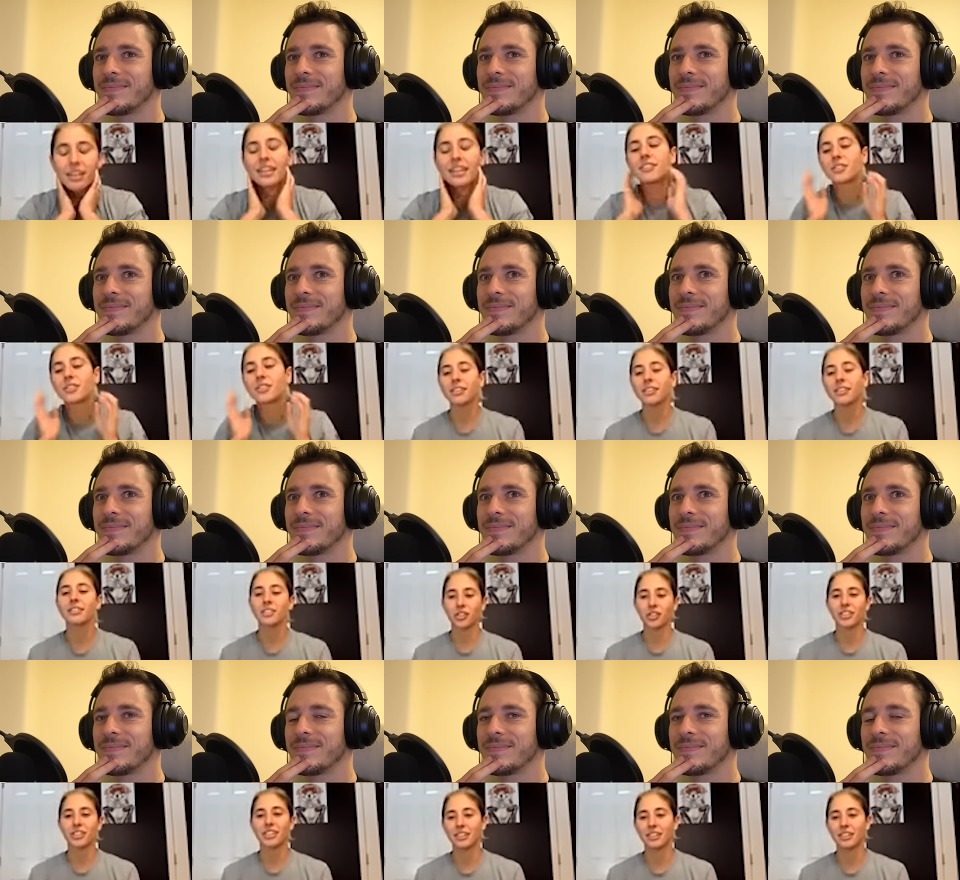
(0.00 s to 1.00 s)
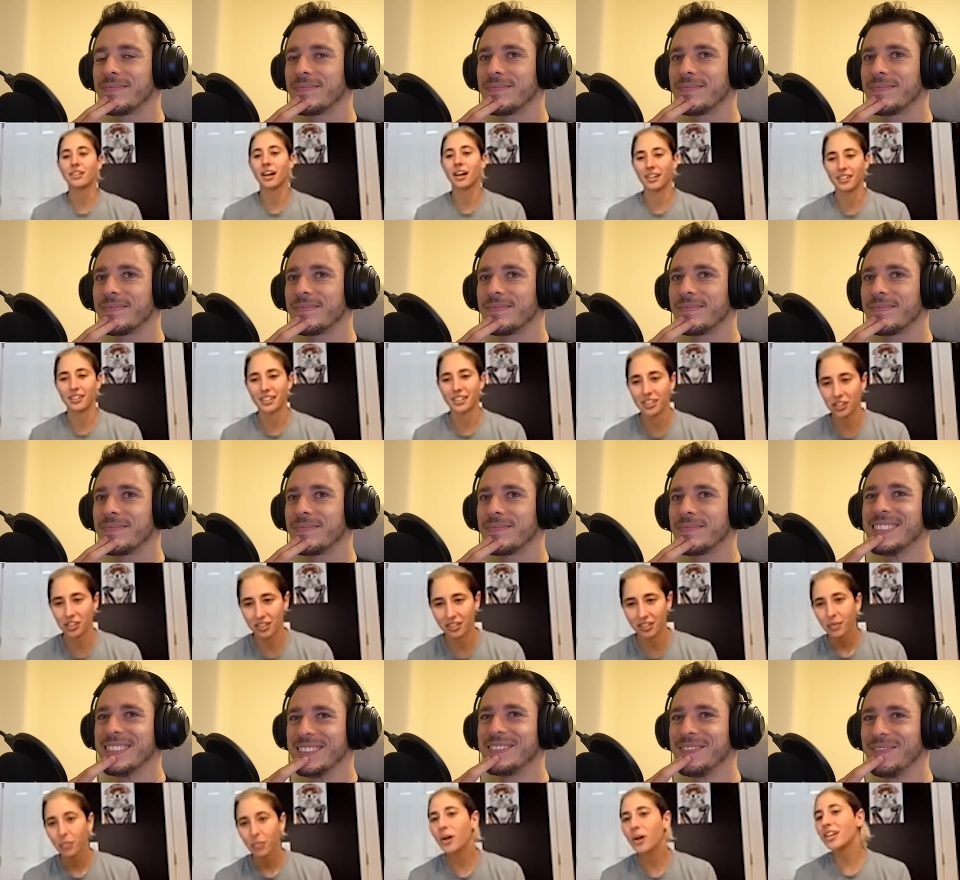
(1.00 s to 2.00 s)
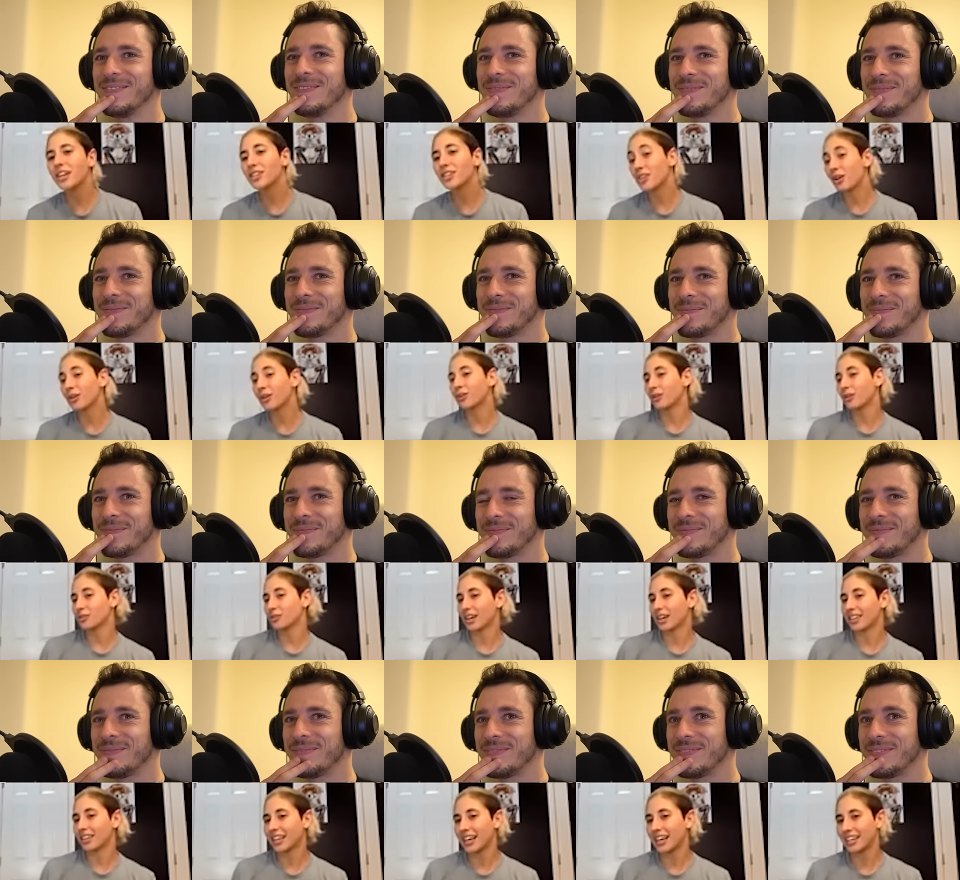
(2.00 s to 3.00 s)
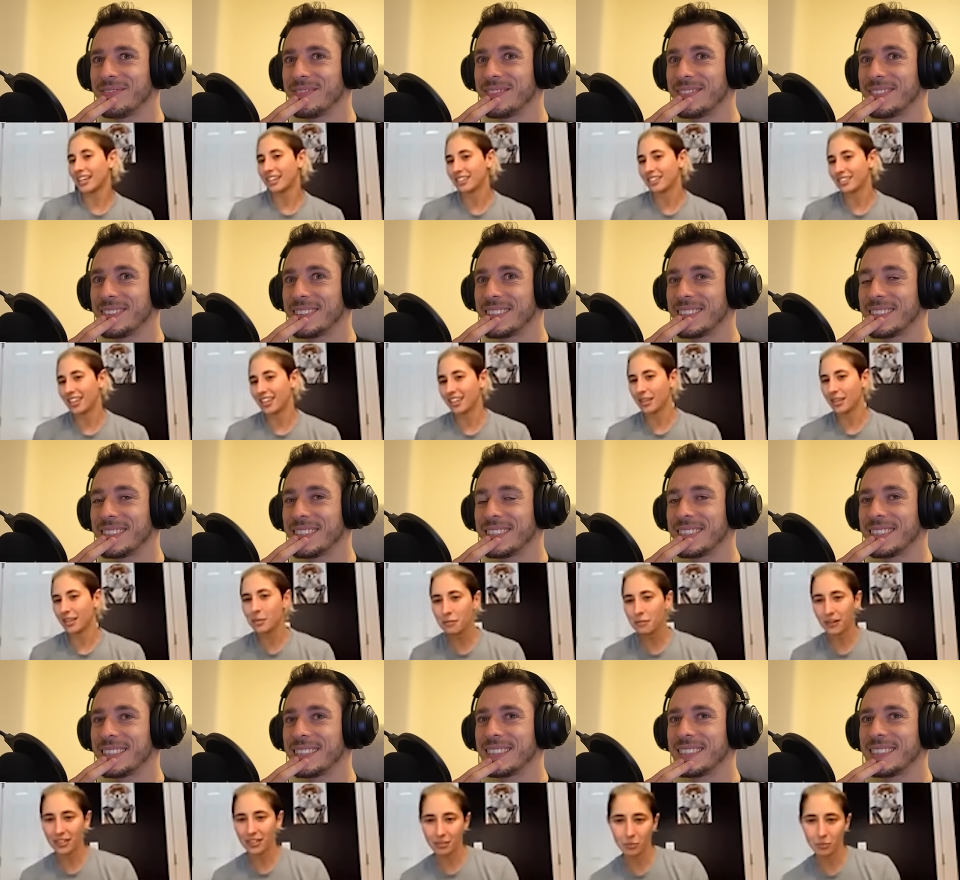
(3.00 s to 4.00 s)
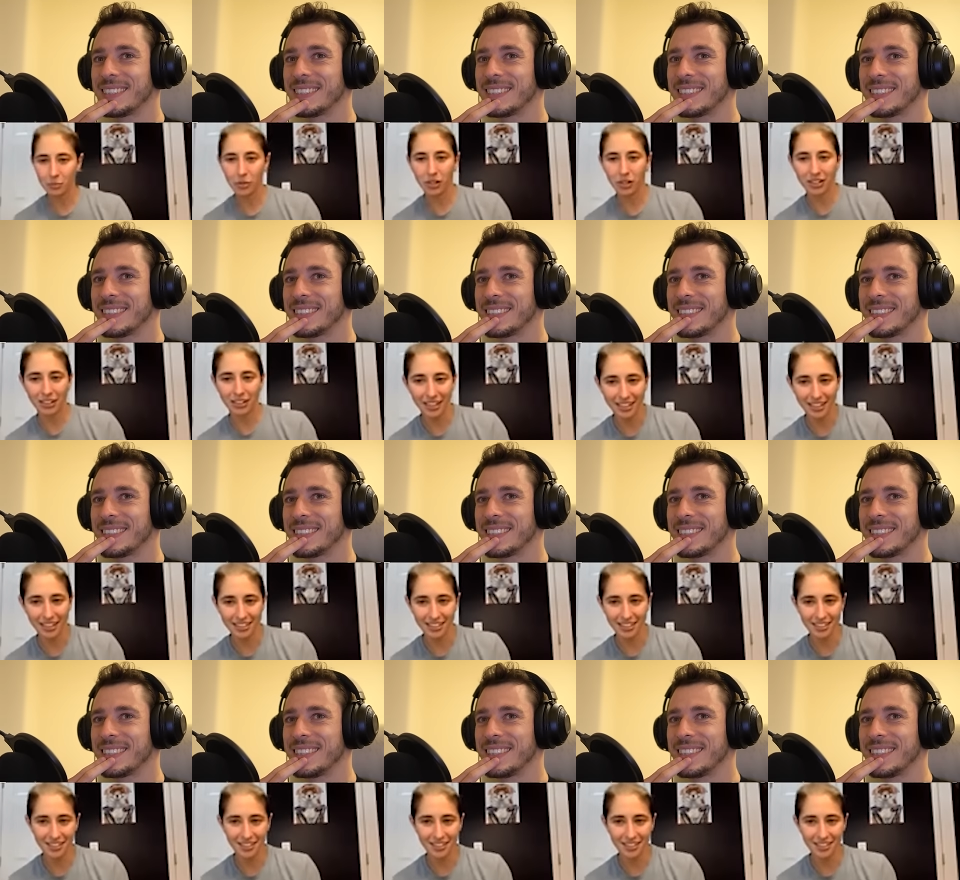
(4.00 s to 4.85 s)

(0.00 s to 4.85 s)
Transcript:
Speaker 1: it's got such a kid connotation. What adult goes online and is like, let me find some karate classes?